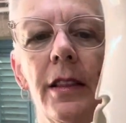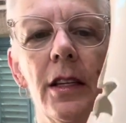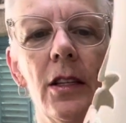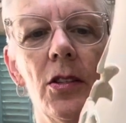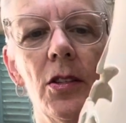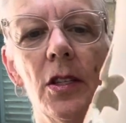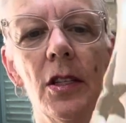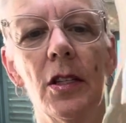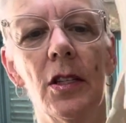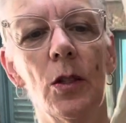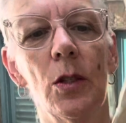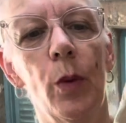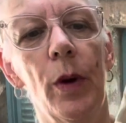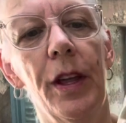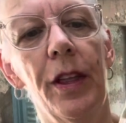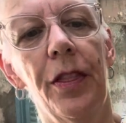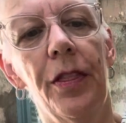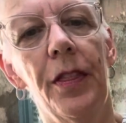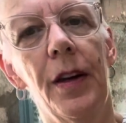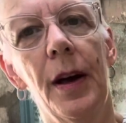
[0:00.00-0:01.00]
this is
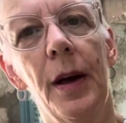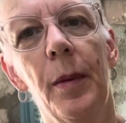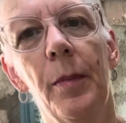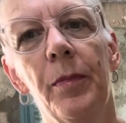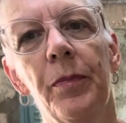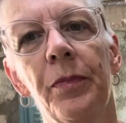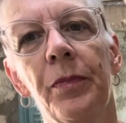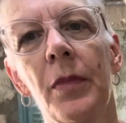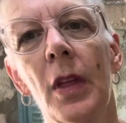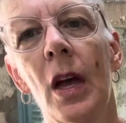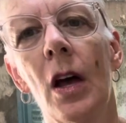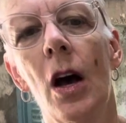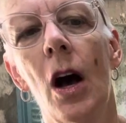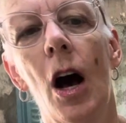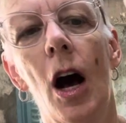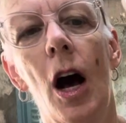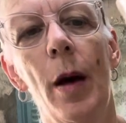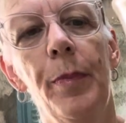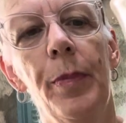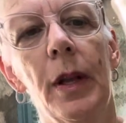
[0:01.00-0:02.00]
with um,
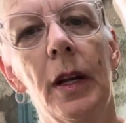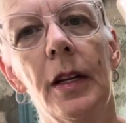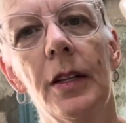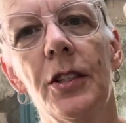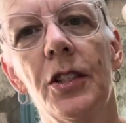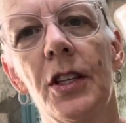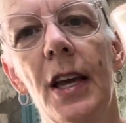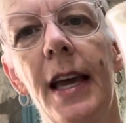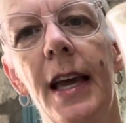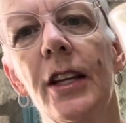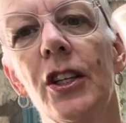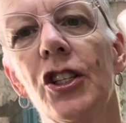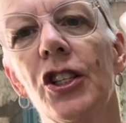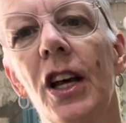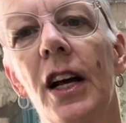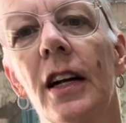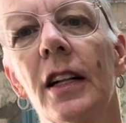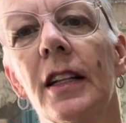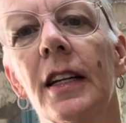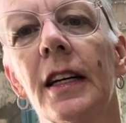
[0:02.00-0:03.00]
opulence
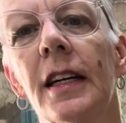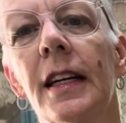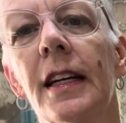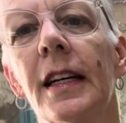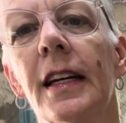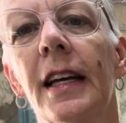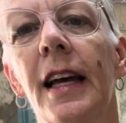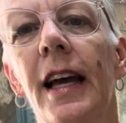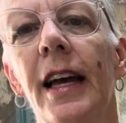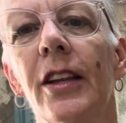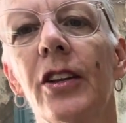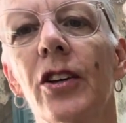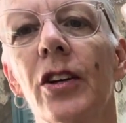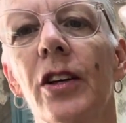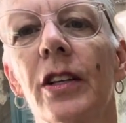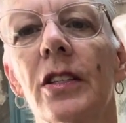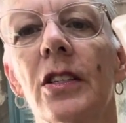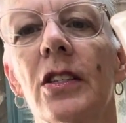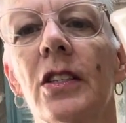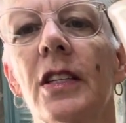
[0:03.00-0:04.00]
eggshell and you
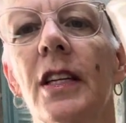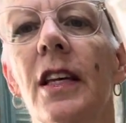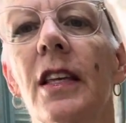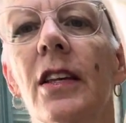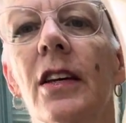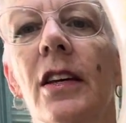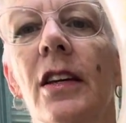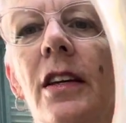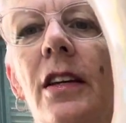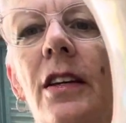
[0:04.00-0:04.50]
can see the